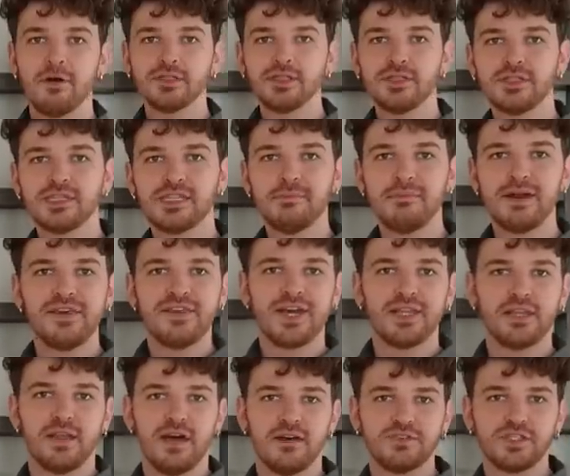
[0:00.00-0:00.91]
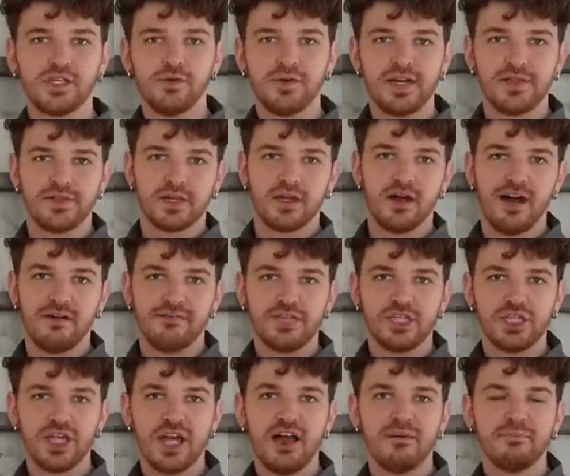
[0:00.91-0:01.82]
also somebody that loves going to the coffee
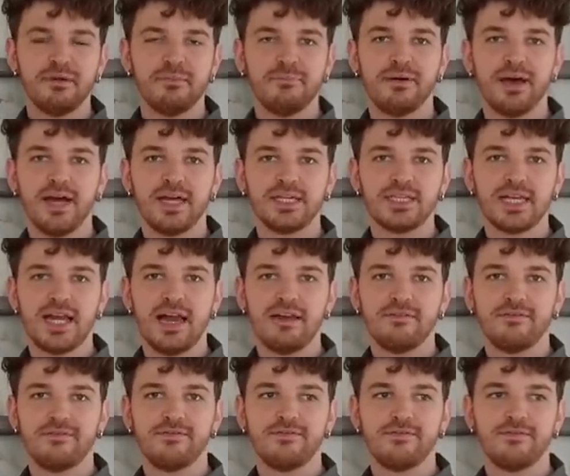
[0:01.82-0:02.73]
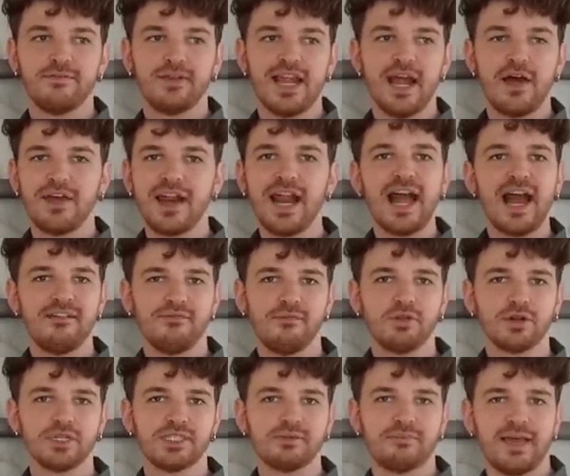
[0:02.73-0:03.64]
shop, but I've now that I have
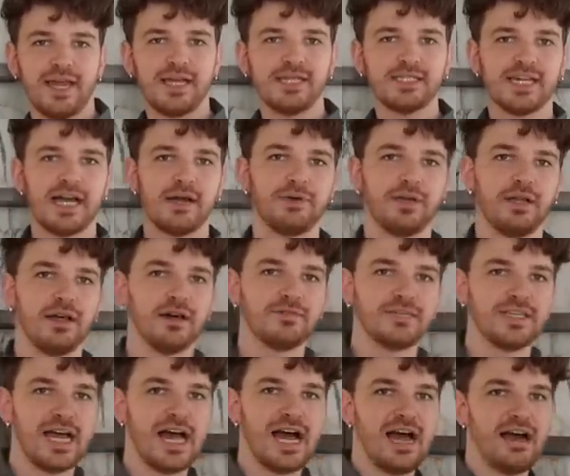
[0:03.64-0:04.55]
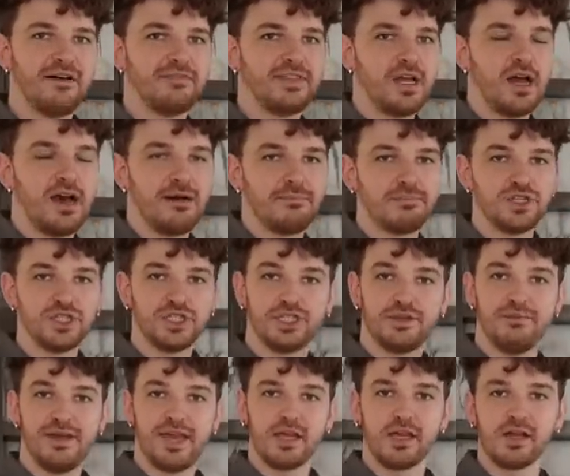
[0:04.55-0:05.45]
more space, I would love to have the option
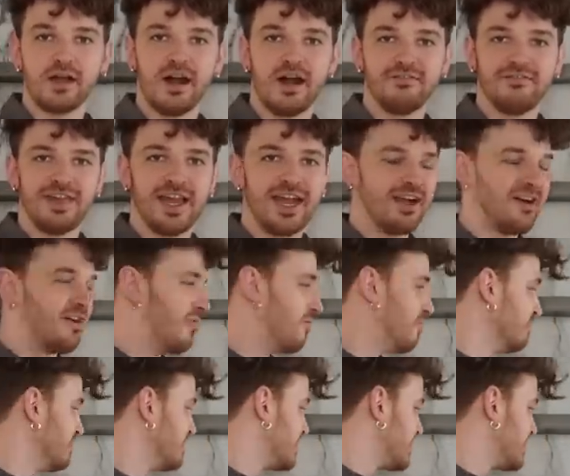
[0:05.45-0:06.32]
to make a coffee at home.